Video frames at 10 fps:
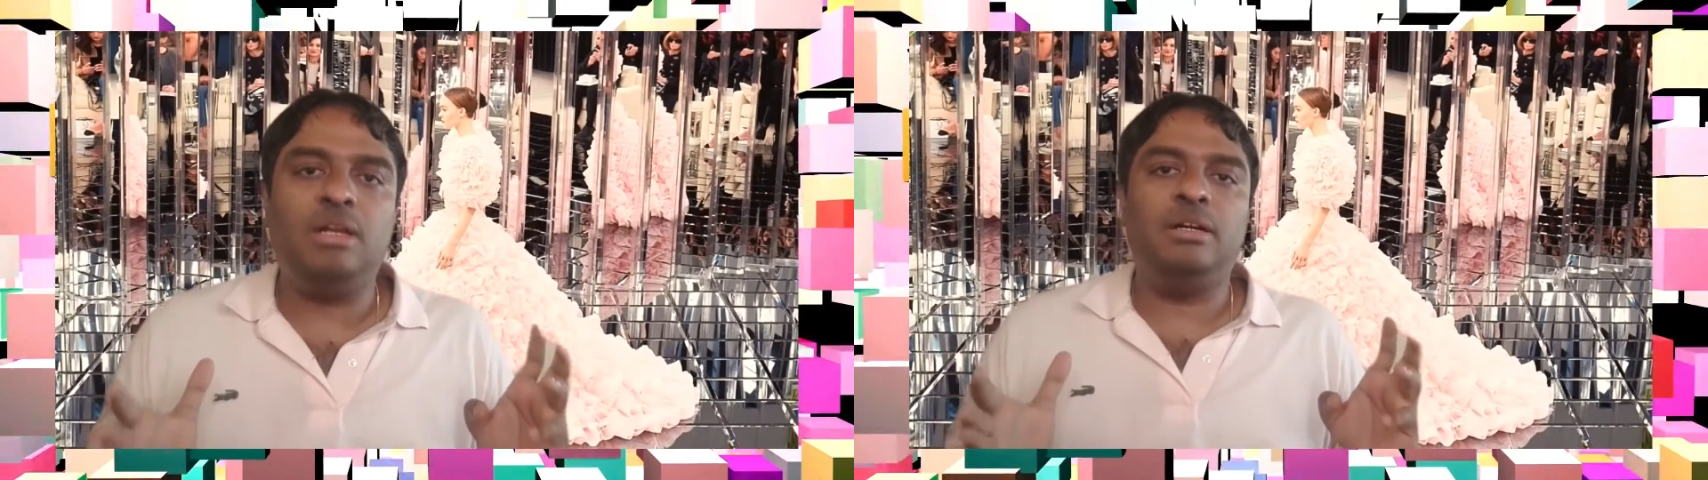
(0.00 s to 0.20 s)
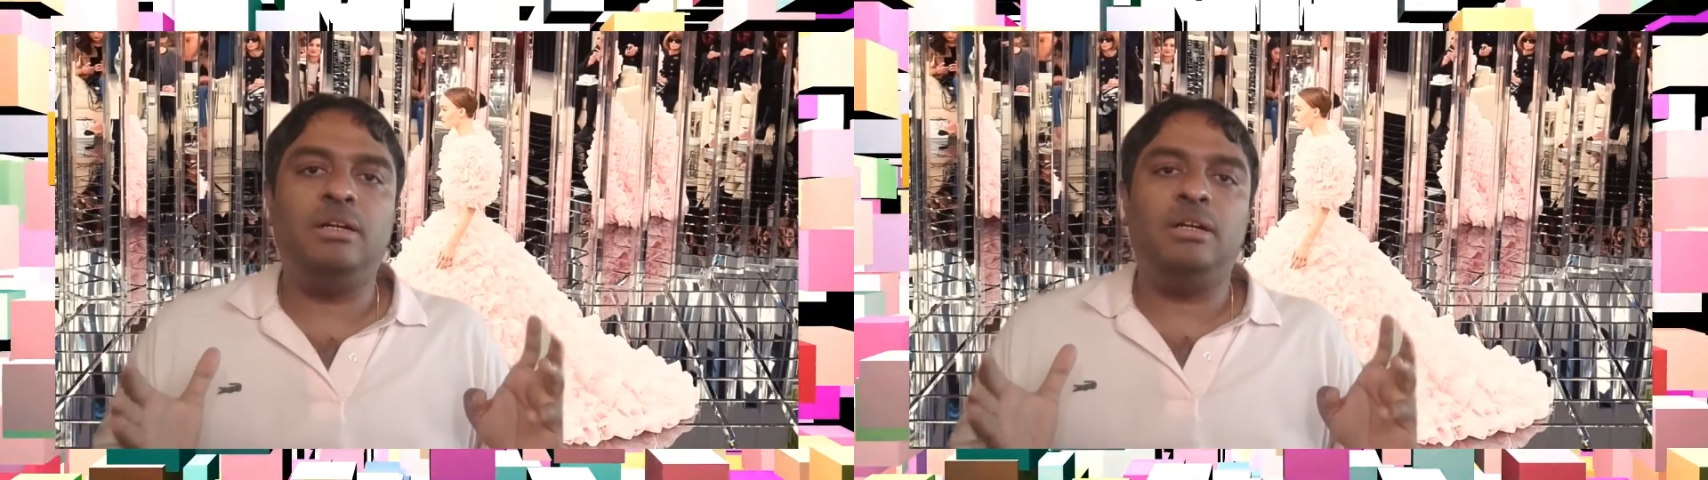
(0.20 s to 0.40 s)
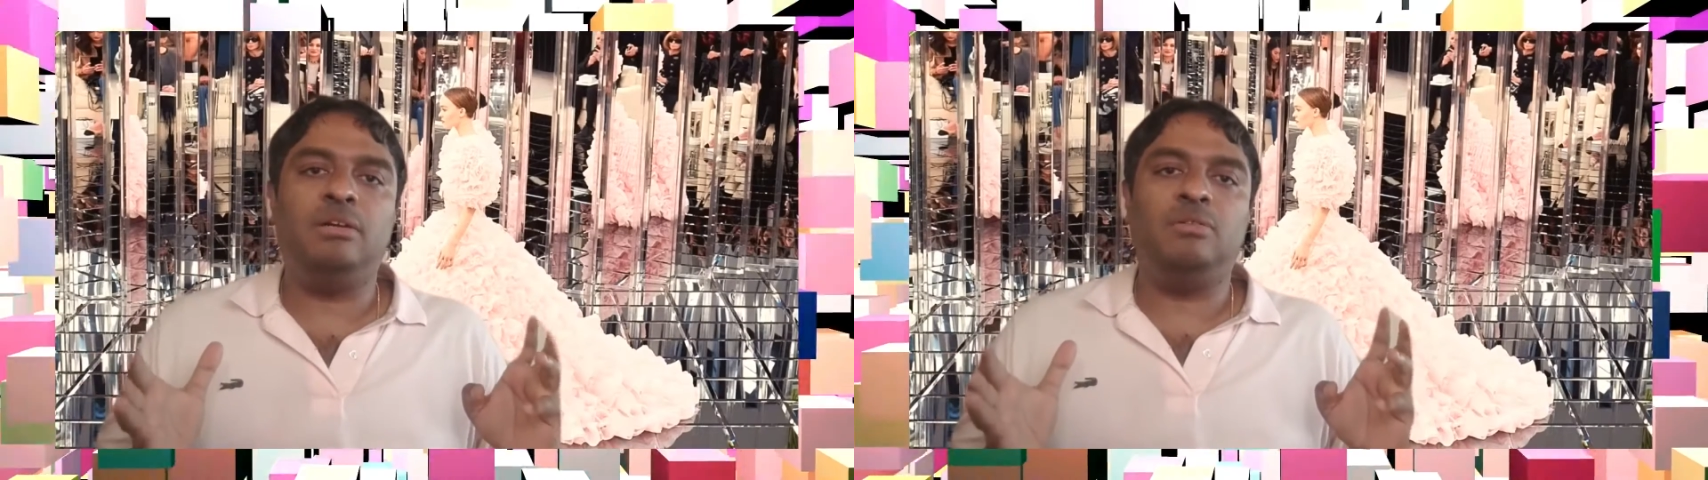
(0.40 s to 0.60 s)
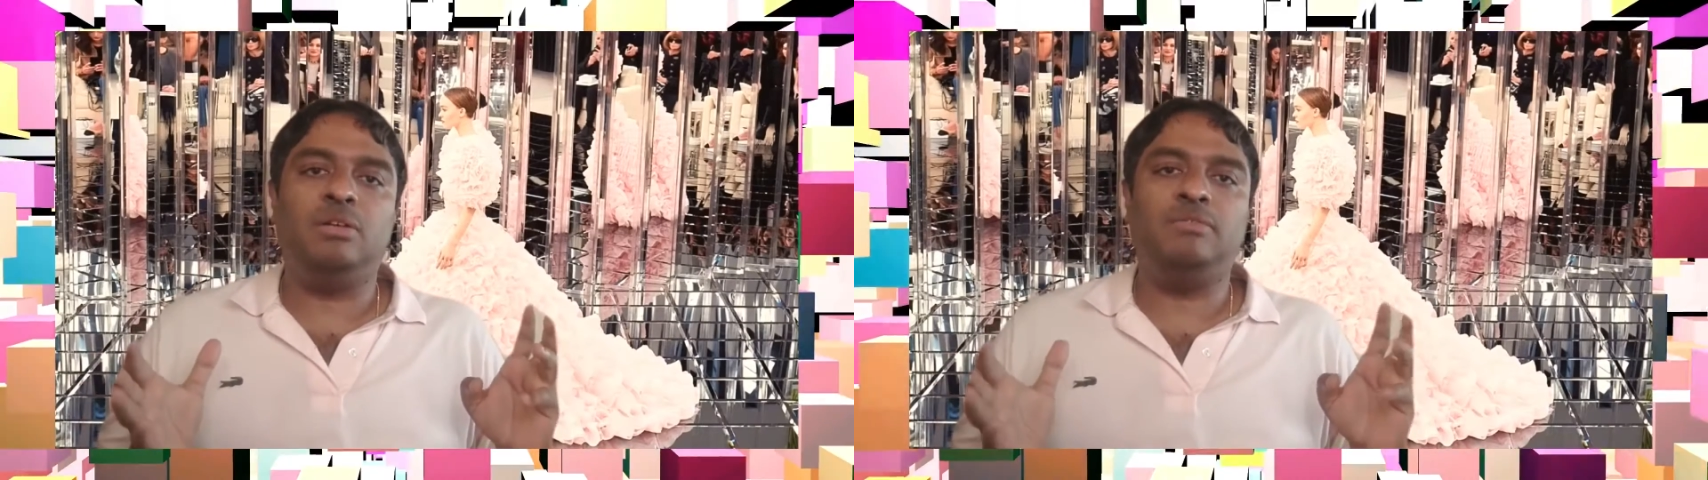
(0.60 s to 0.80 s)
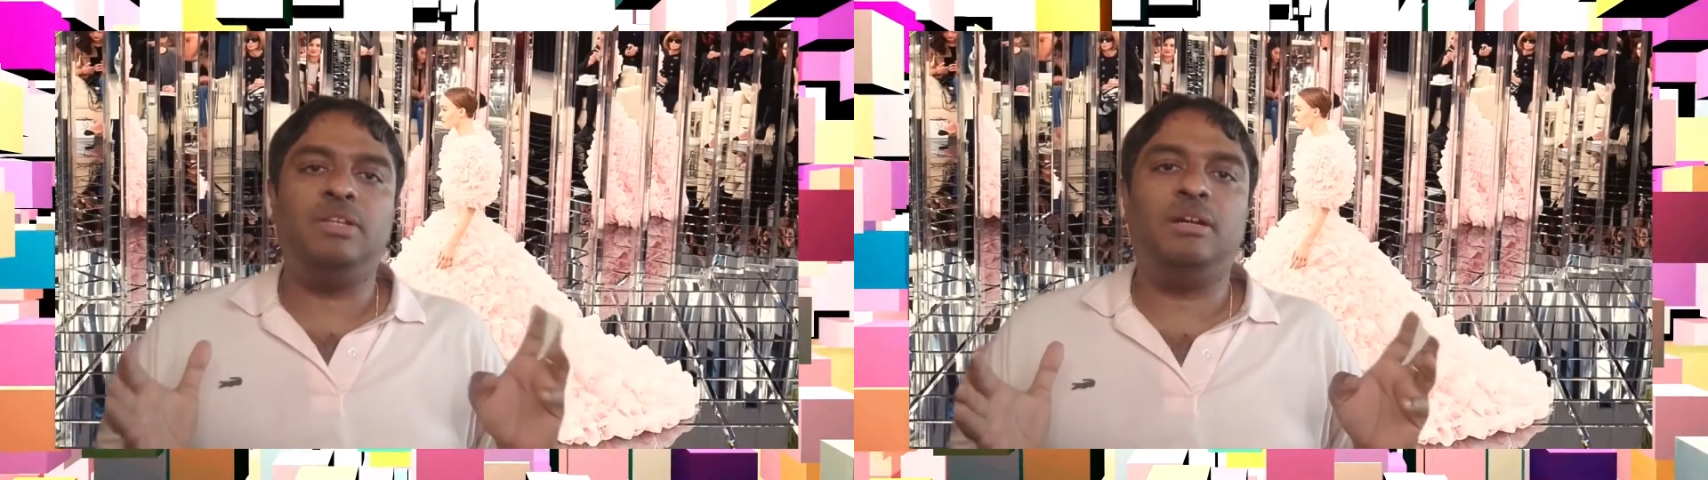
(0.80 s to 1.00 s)
and one
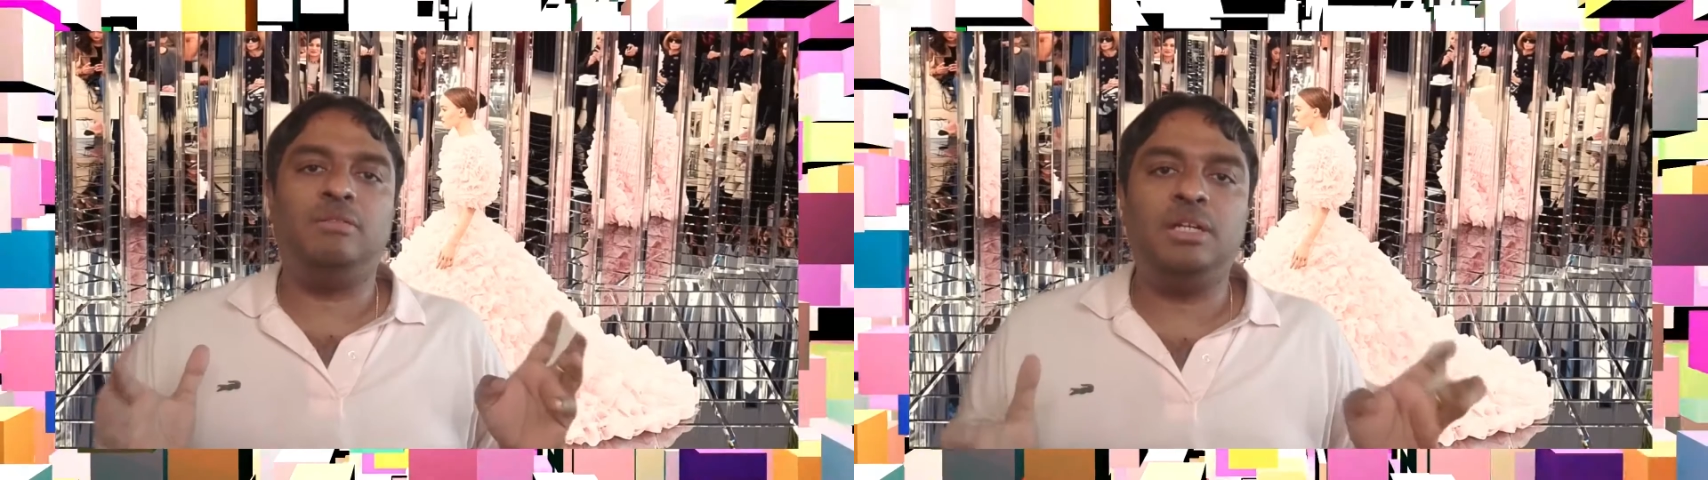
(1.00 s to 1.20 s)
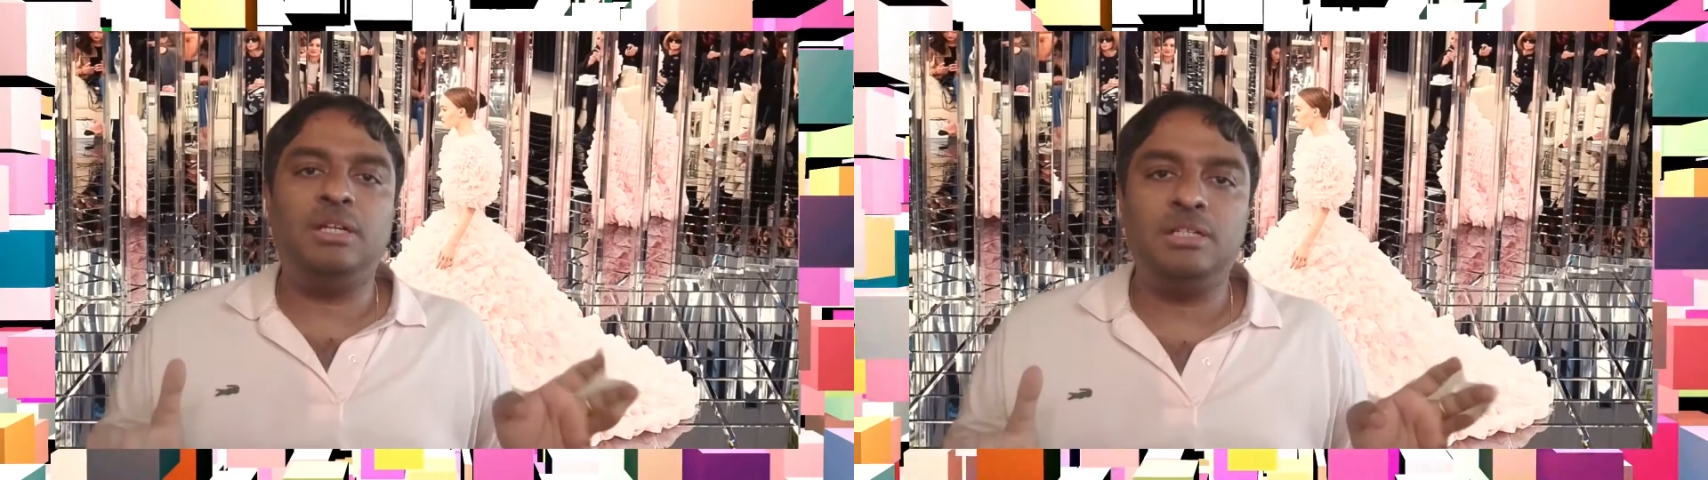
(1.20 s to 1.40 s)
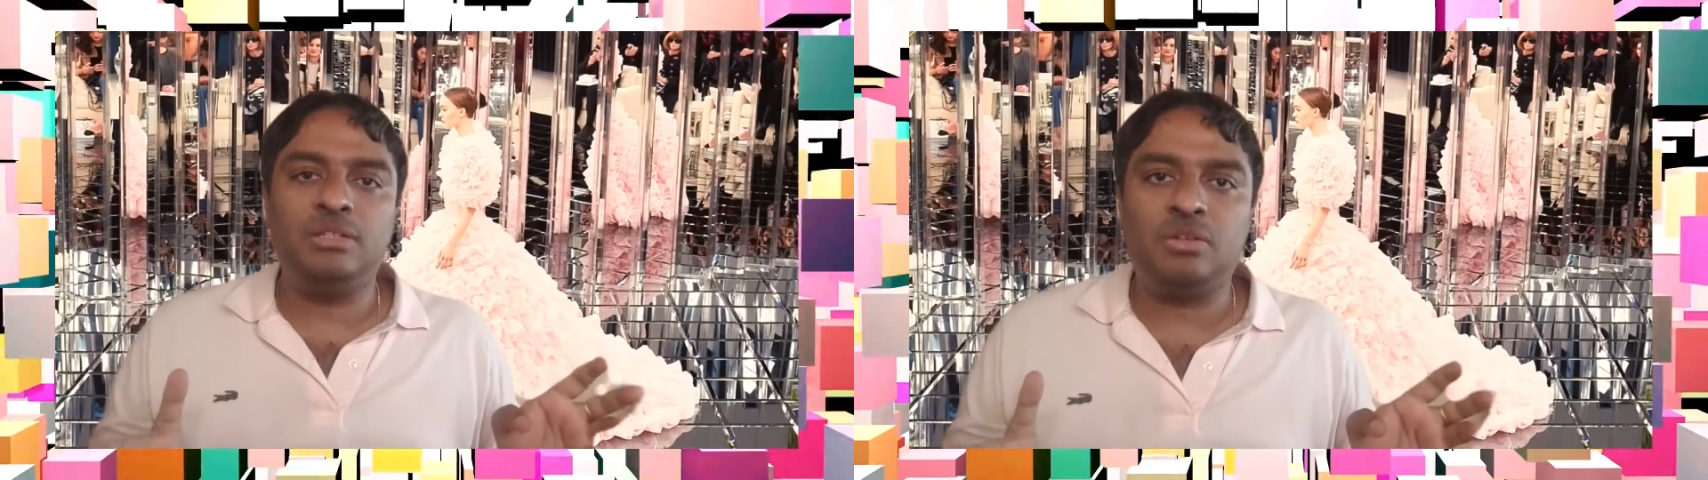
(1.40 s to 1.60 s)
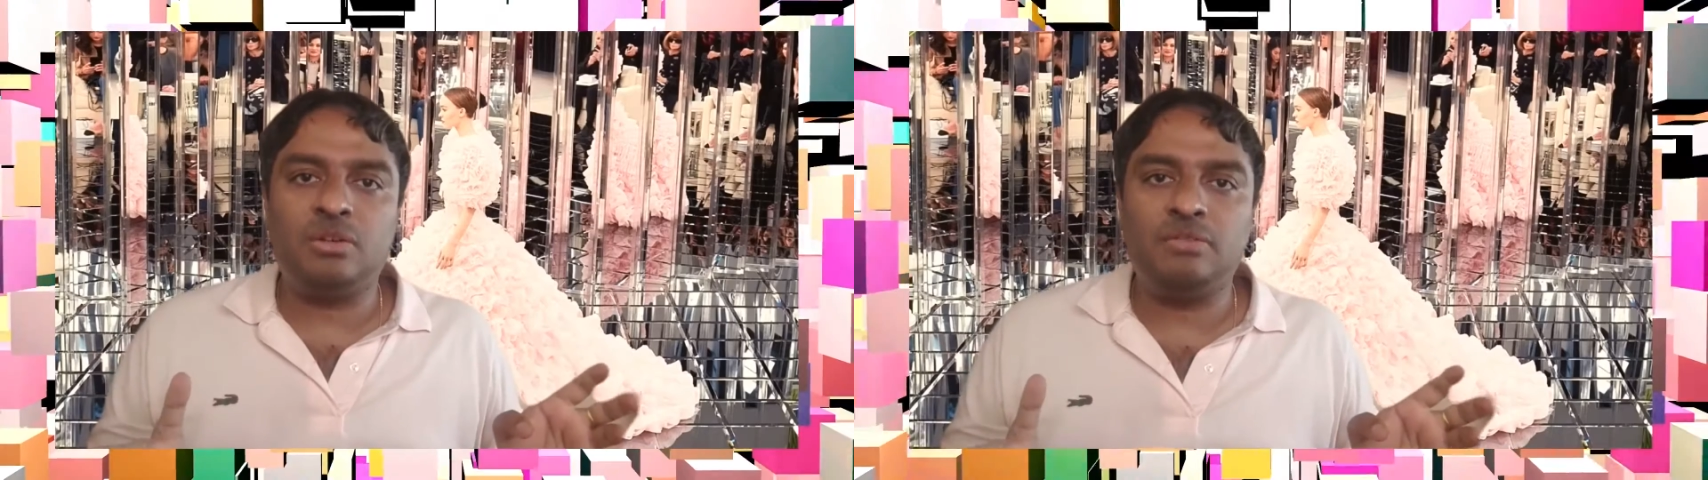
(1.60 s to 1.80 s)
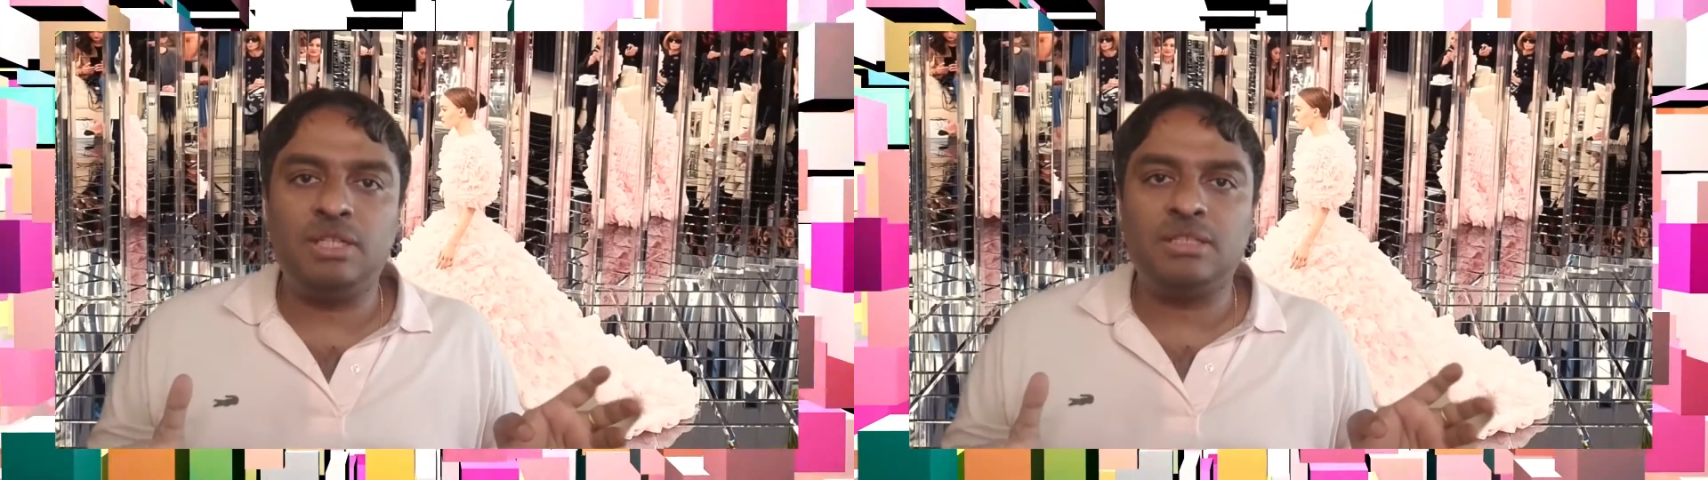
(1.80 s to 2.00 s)
of the advantages
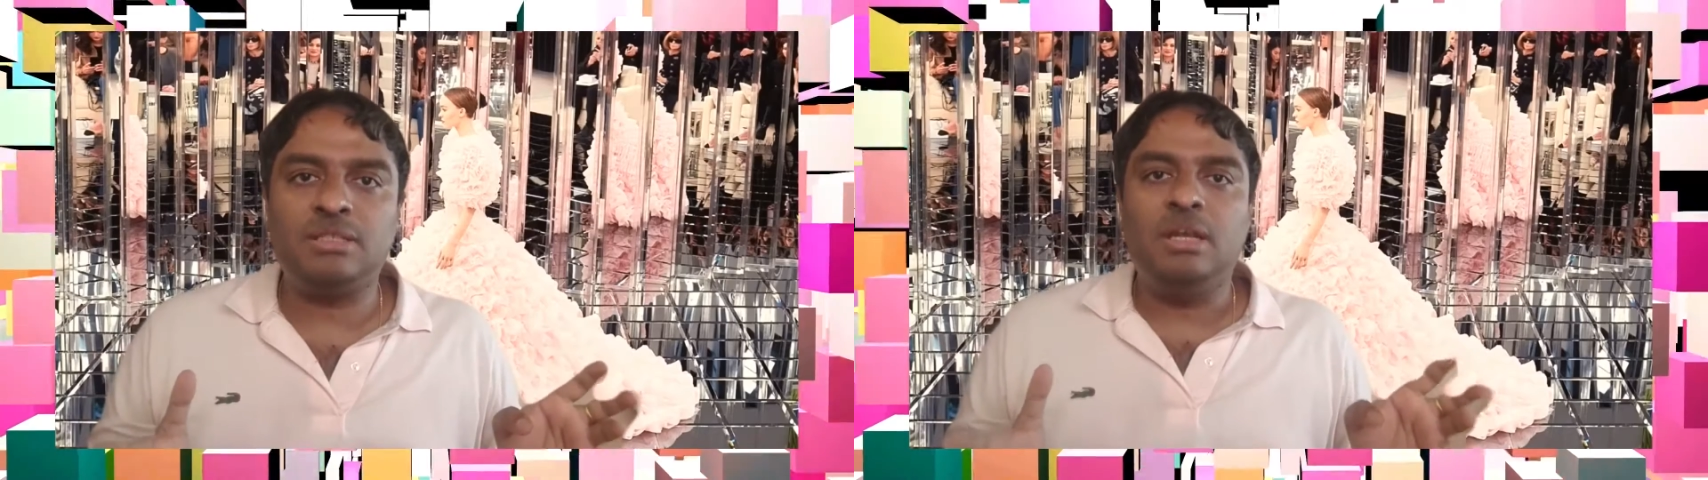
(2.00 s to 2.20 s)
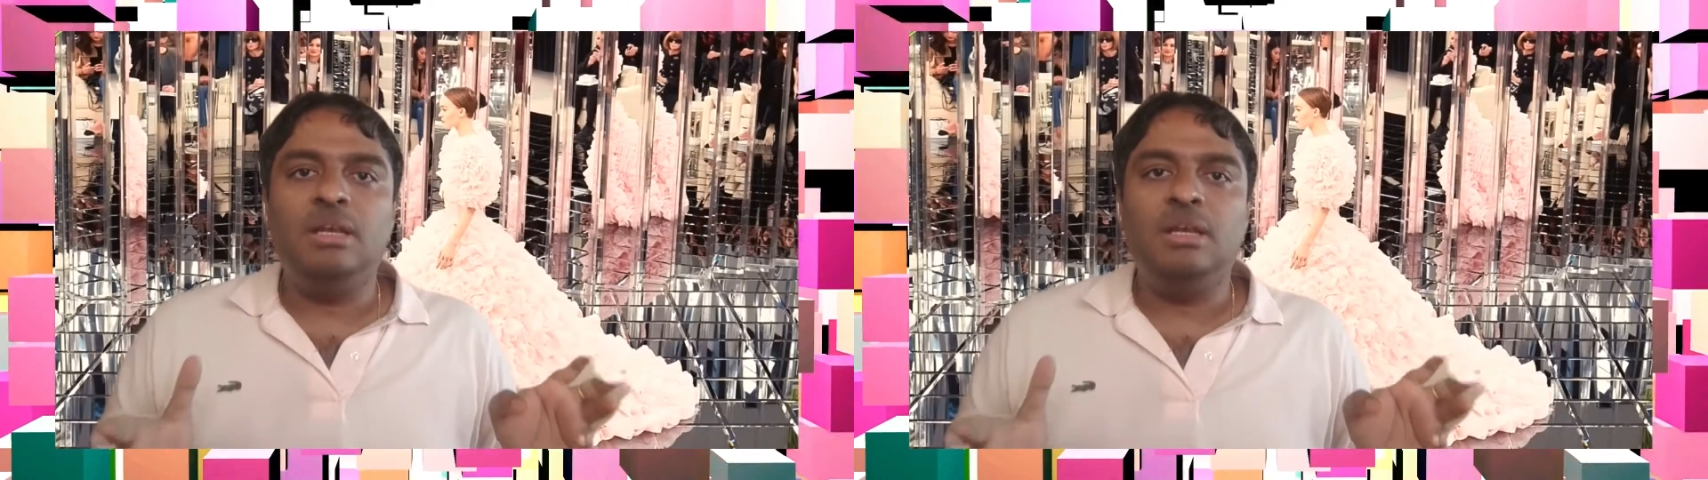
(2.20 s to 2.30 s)
of this